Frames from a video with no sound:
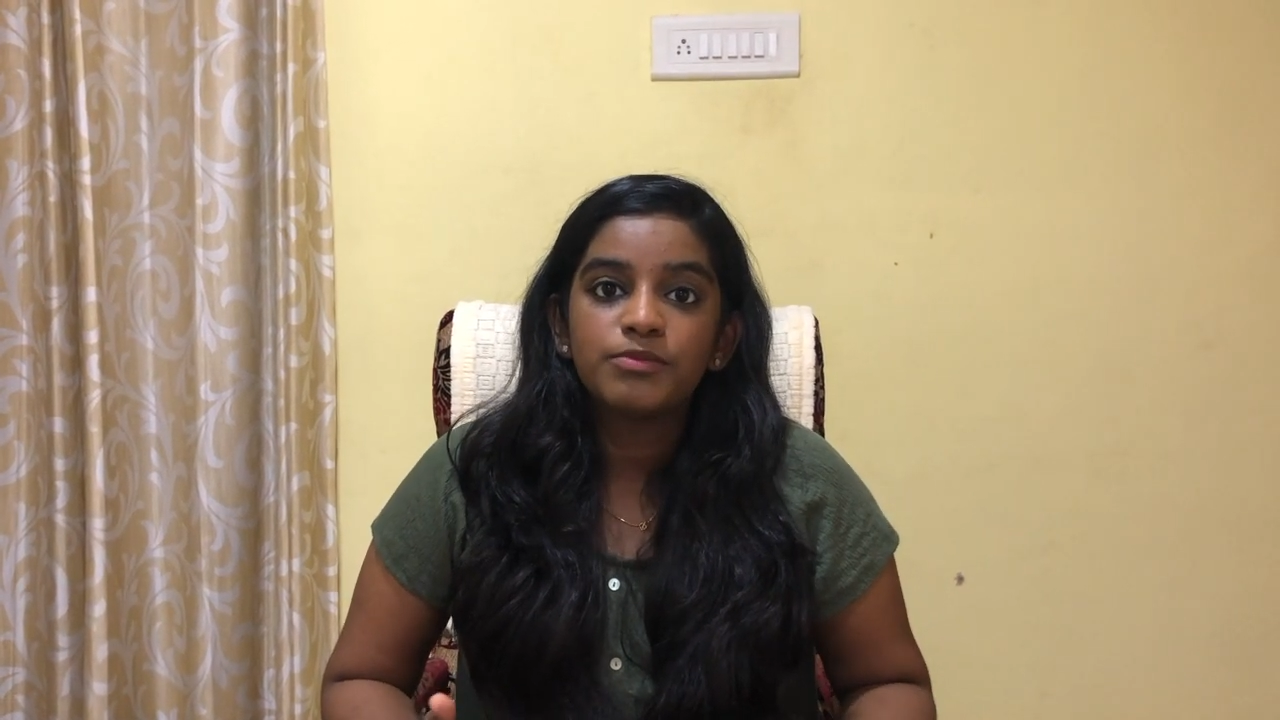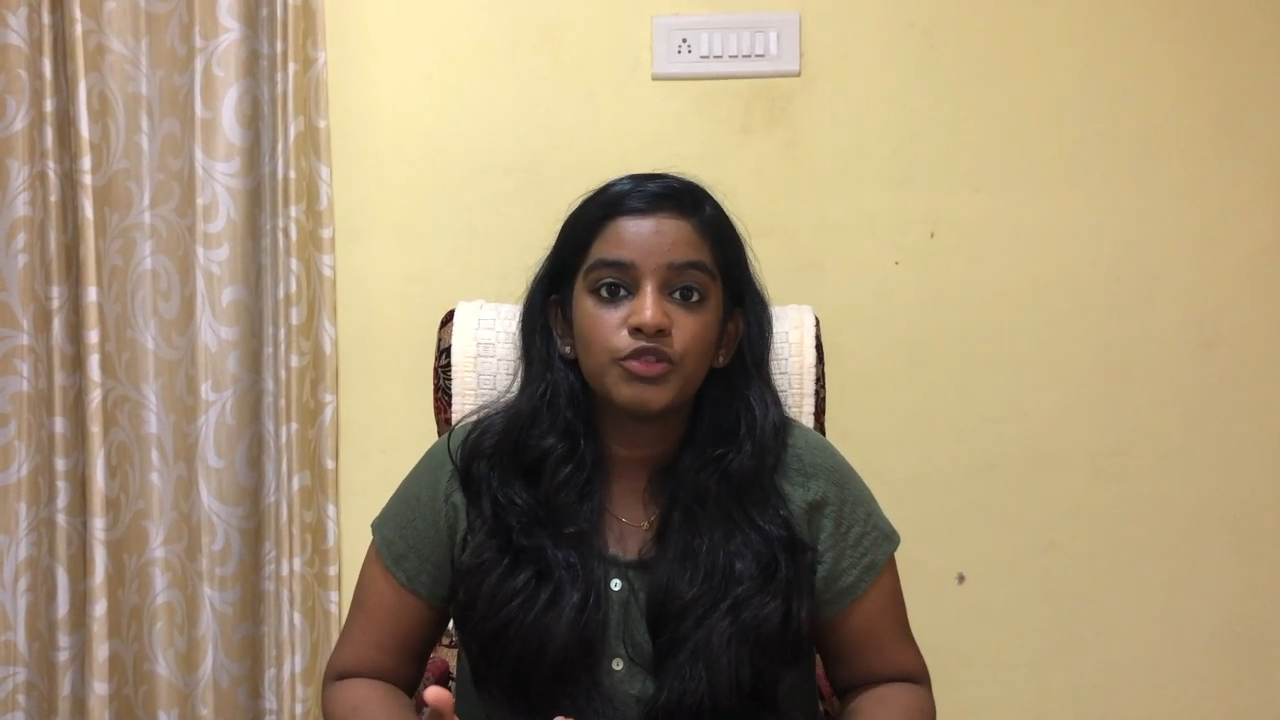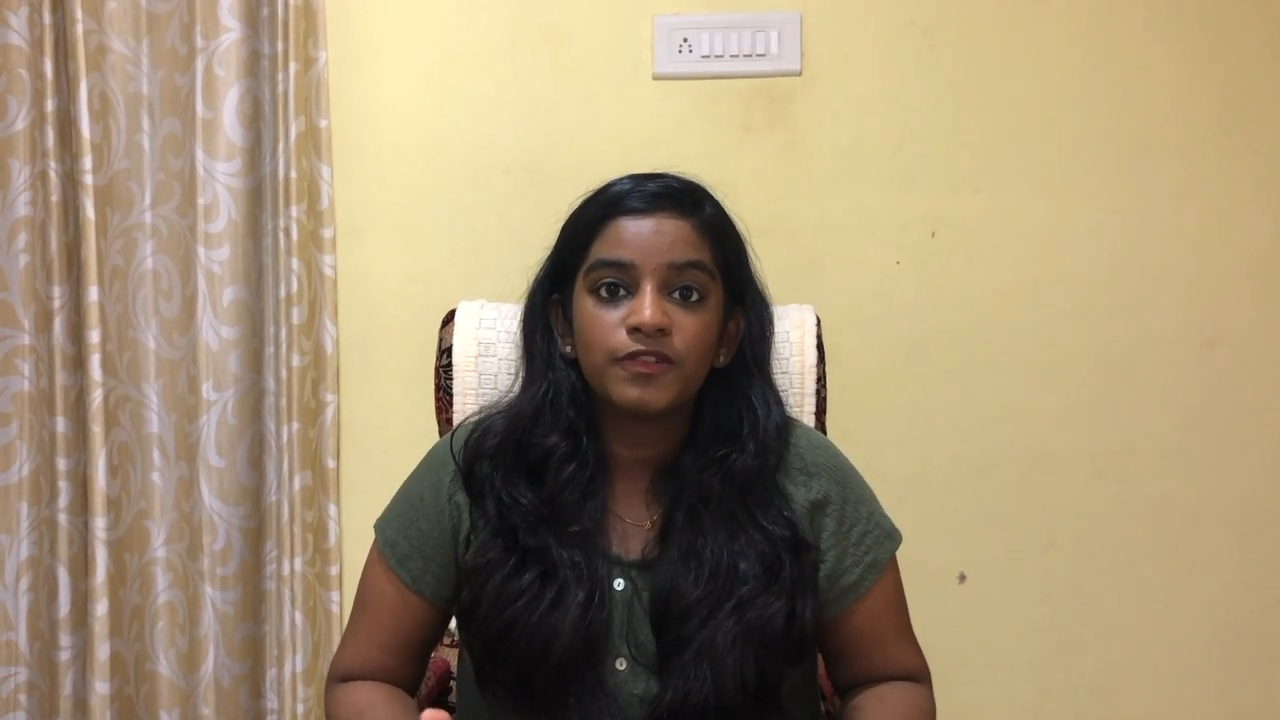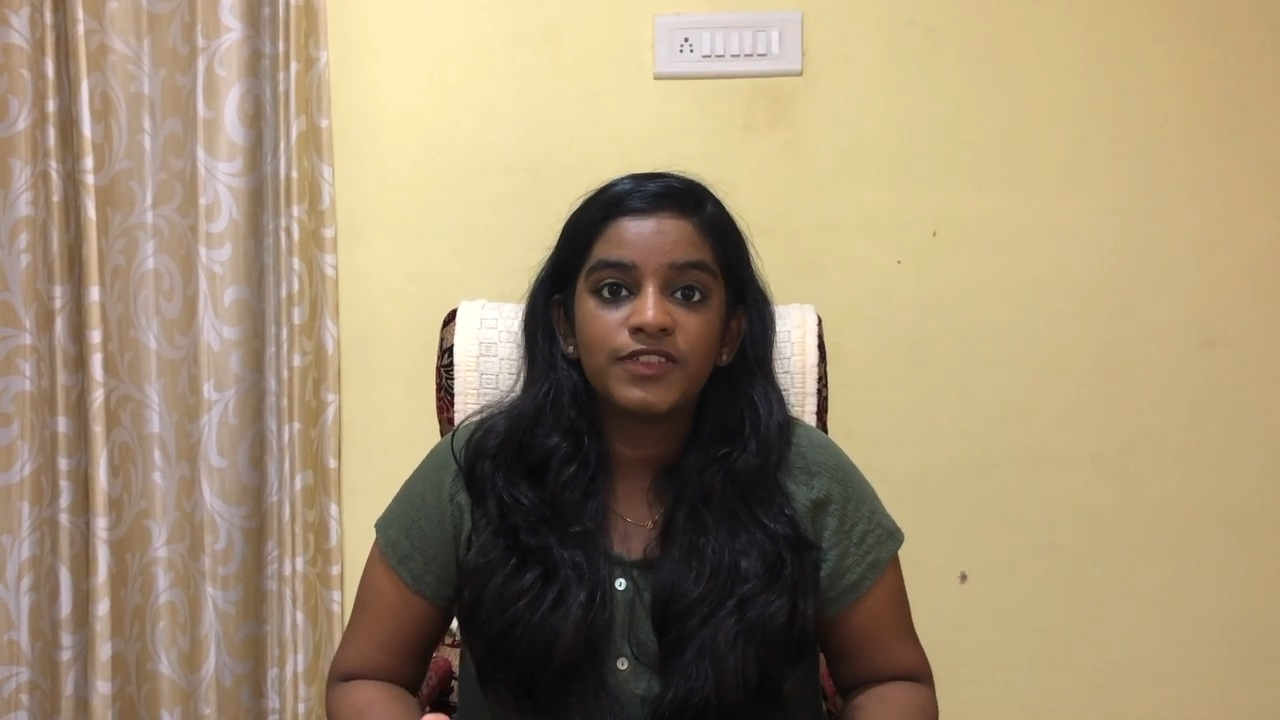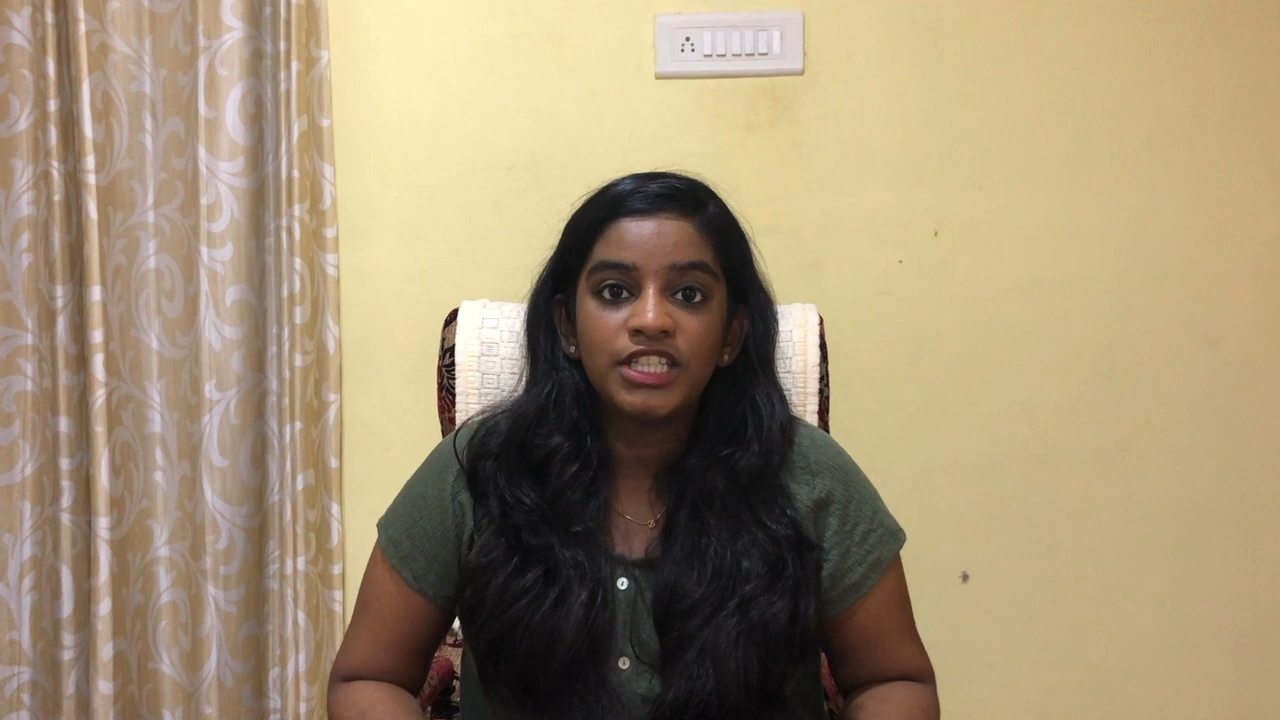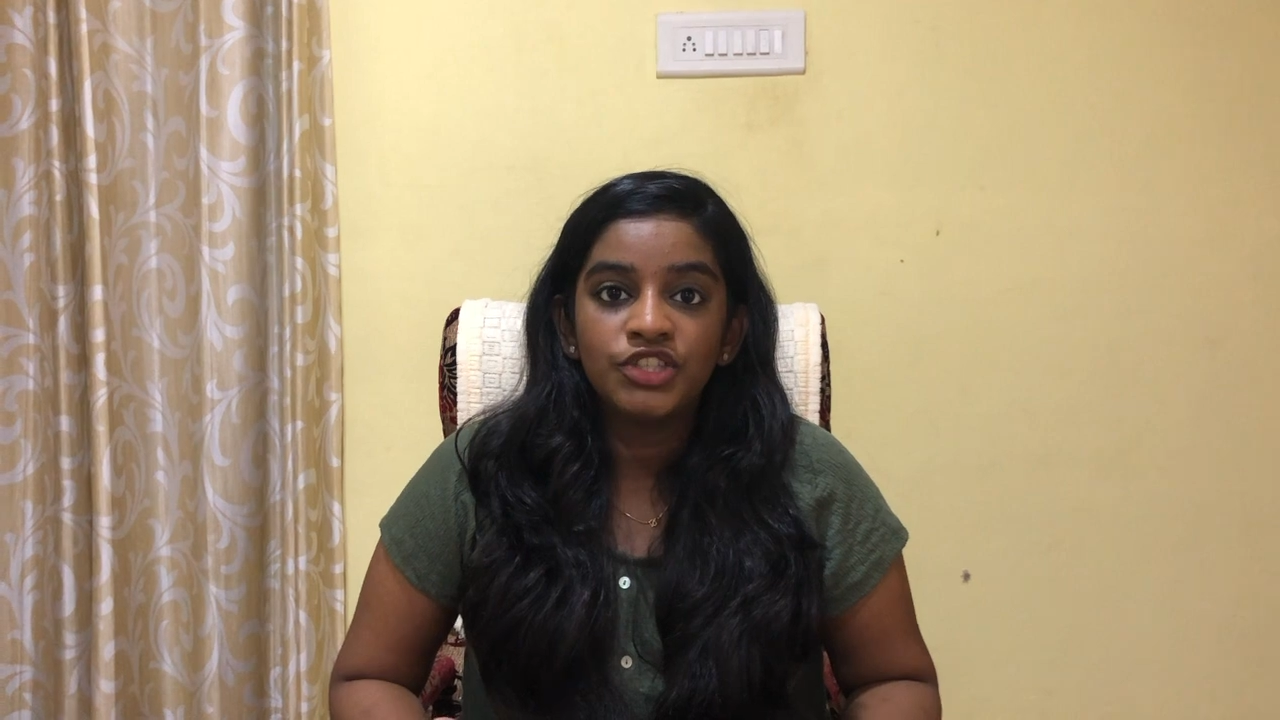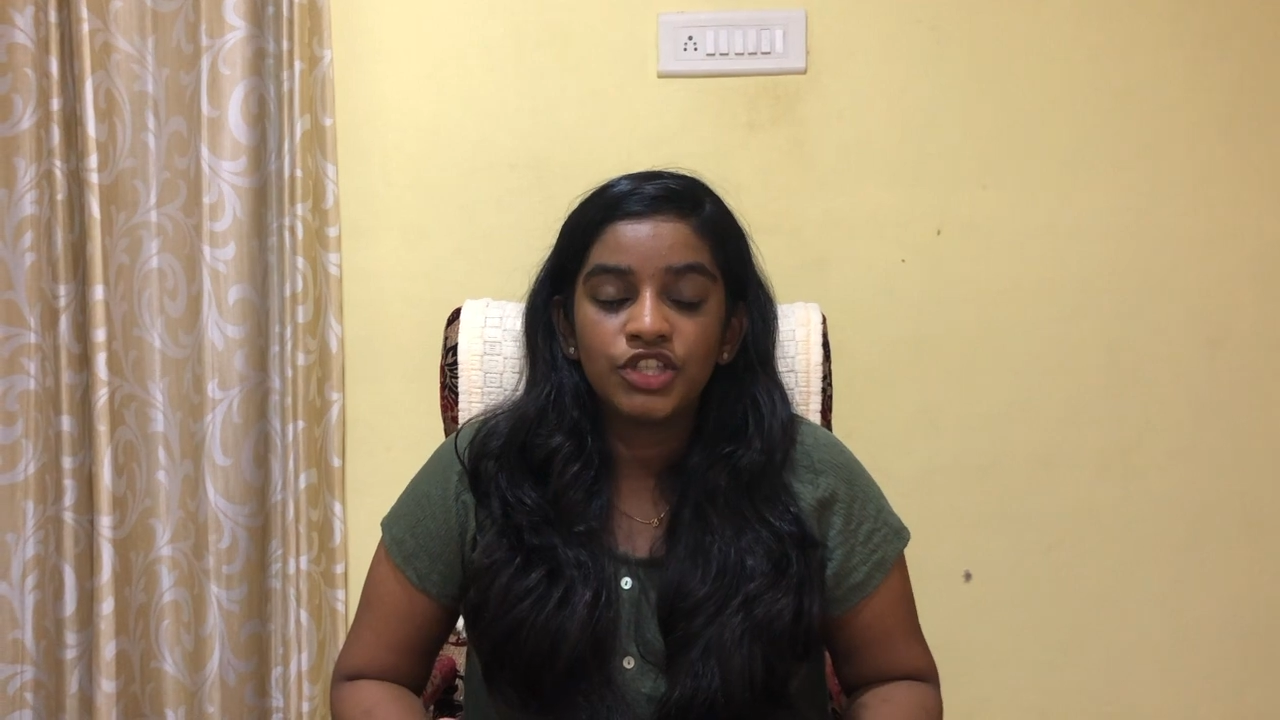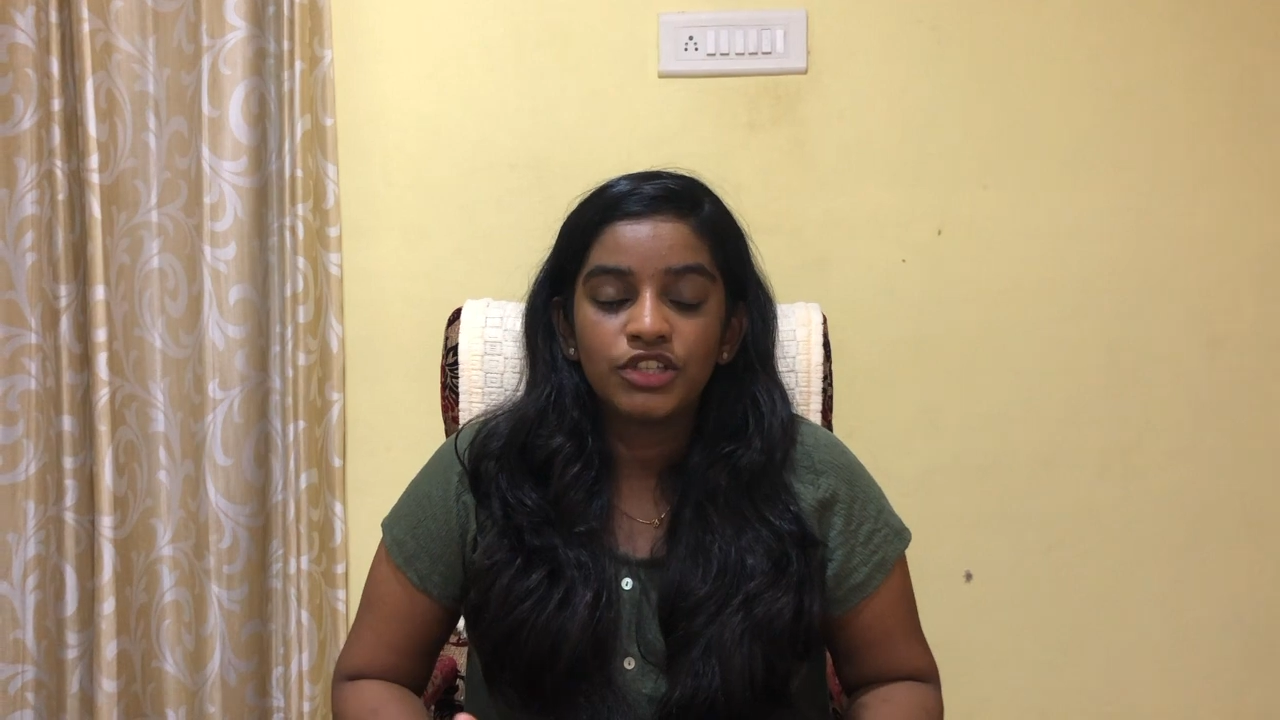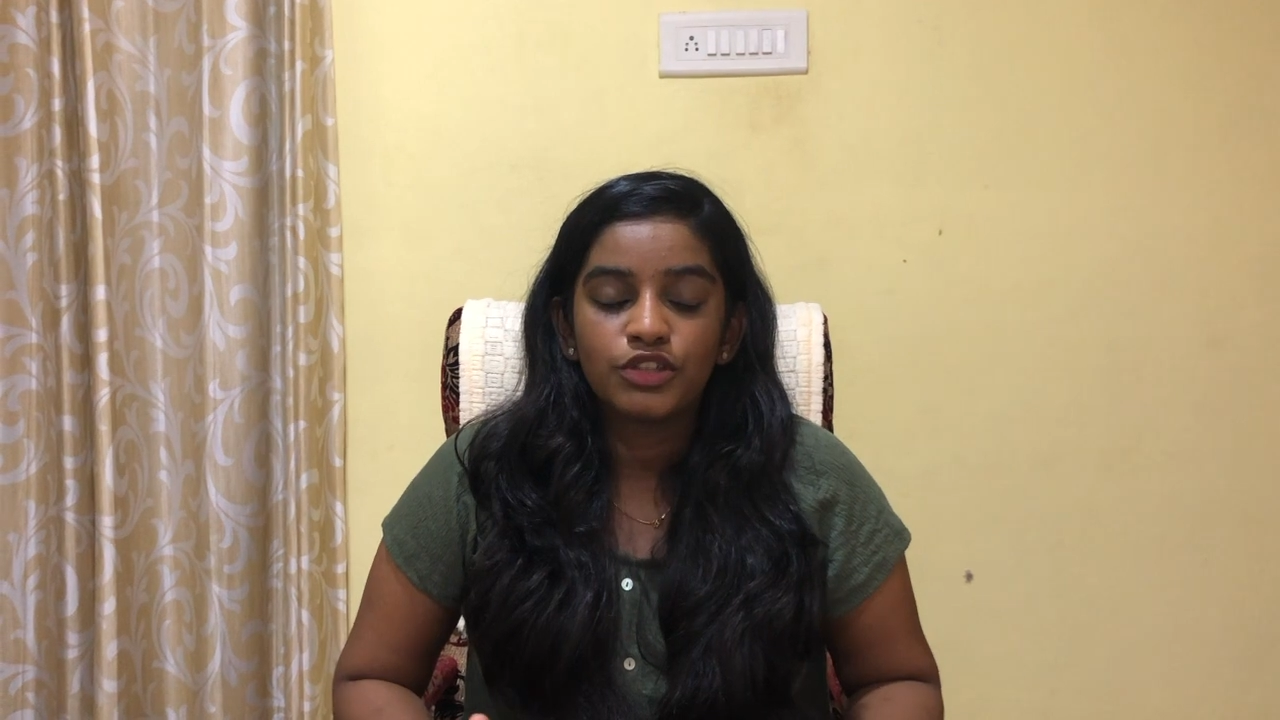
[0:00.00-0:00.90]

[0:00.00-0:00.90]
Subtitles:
sort of teacher.